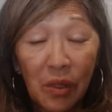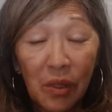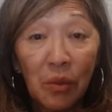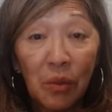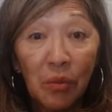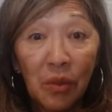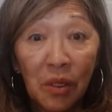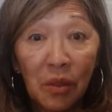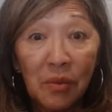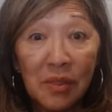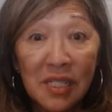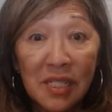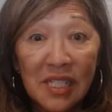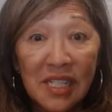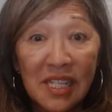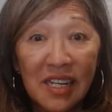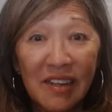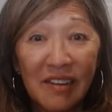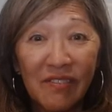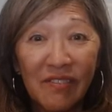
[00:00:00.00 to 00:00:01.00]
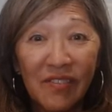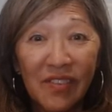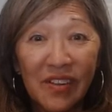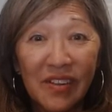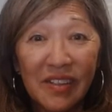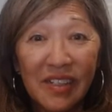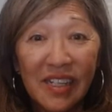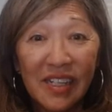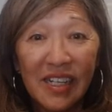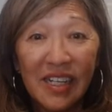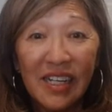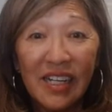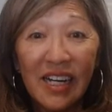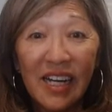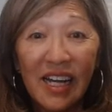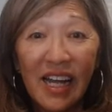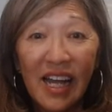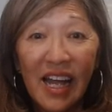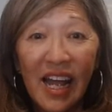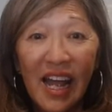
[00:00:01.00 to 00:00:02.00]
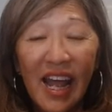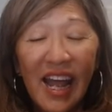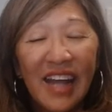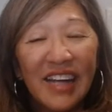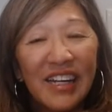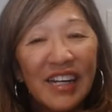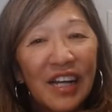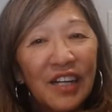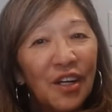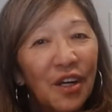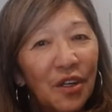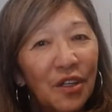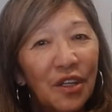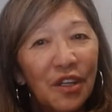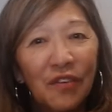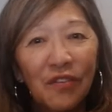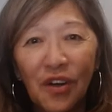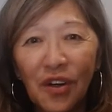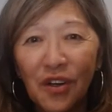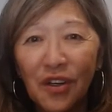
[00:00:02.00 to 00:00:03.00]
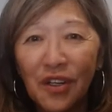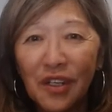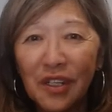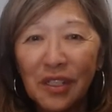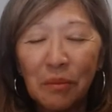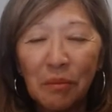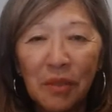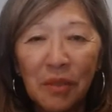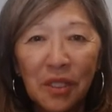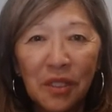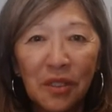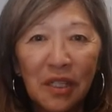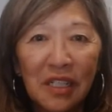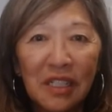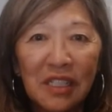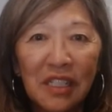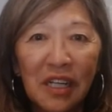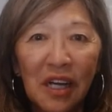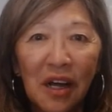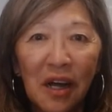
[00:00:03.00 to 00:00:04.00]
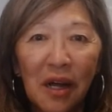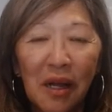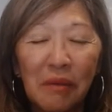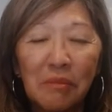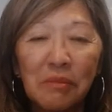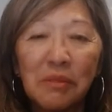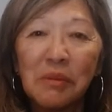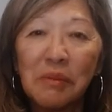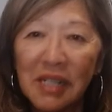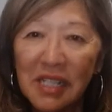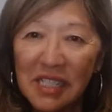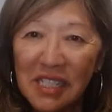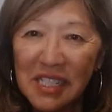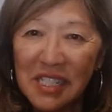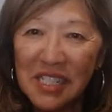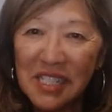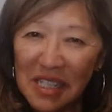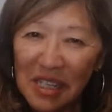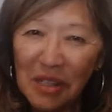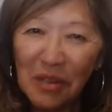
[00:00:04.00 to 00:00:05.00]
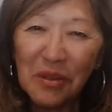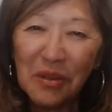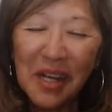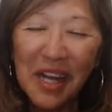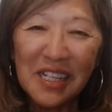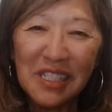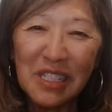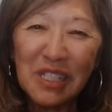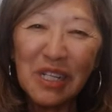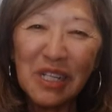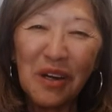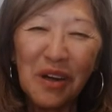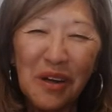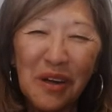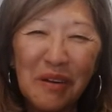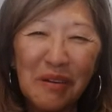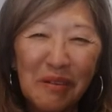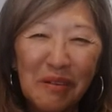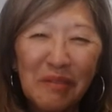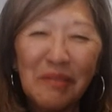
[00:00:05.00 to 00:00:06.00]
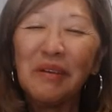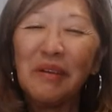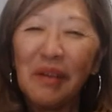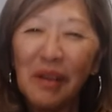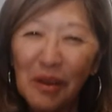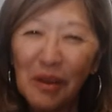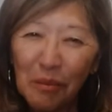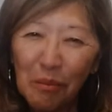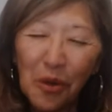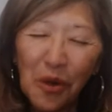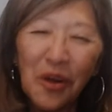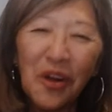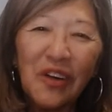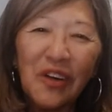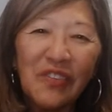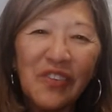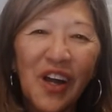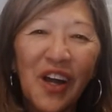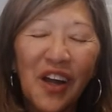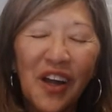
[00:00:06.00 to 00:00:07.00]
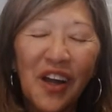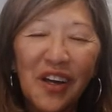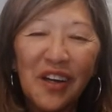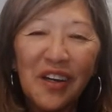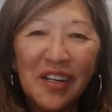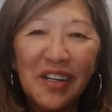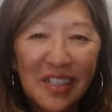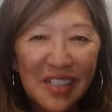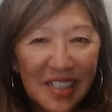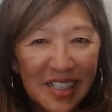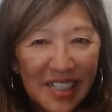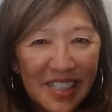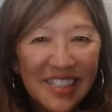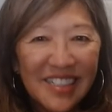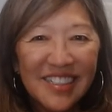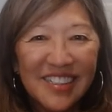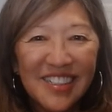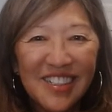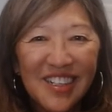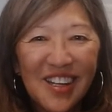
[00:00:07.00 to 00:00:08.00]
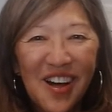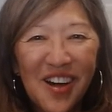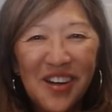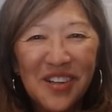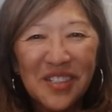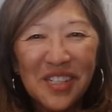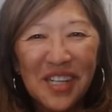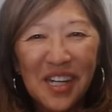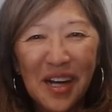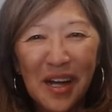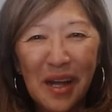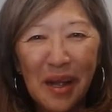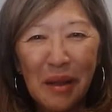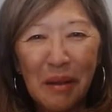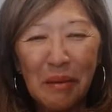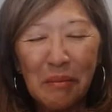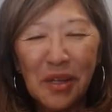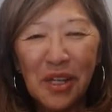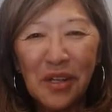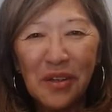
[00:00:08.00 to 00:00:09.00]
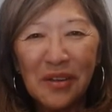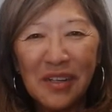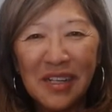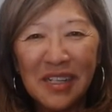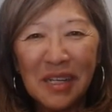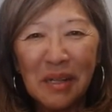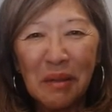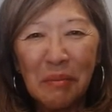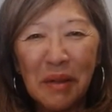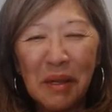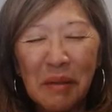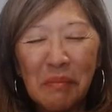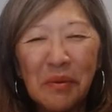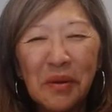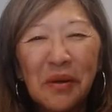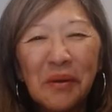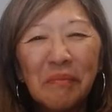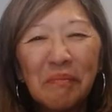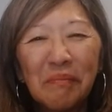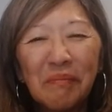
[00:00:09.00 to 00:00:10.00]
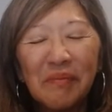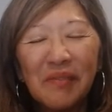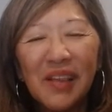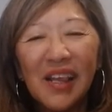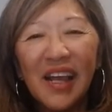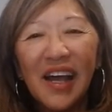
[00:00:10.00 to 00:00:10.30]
We will receive. And I know you've heard it a million times because you guys are more of our longtime Unity people.